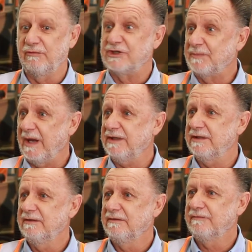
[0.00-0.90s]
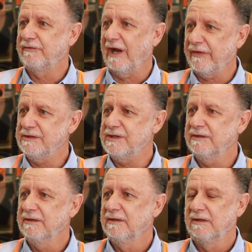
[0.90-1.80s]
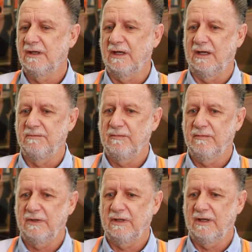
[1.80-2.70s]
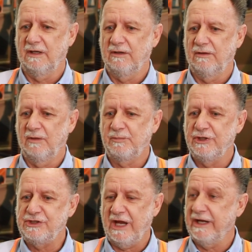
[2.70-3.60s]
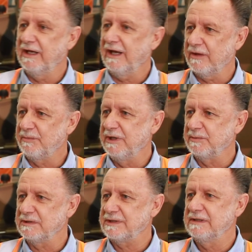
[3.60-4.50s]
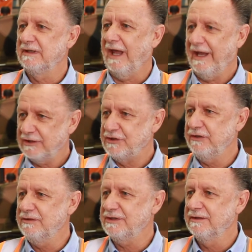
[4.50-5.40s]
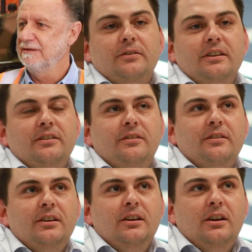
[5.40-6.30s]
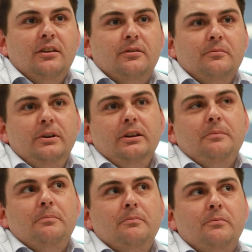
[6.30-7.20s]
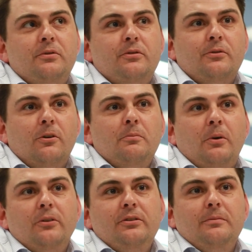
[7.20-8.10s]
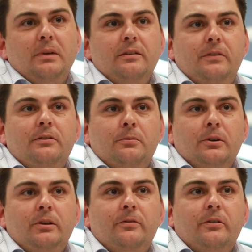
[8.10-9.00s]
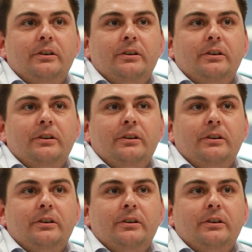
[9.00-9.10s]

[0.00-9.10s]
Respect for others, um, uh, appreciating other people's attitudes. There's some really strong positive benefits working for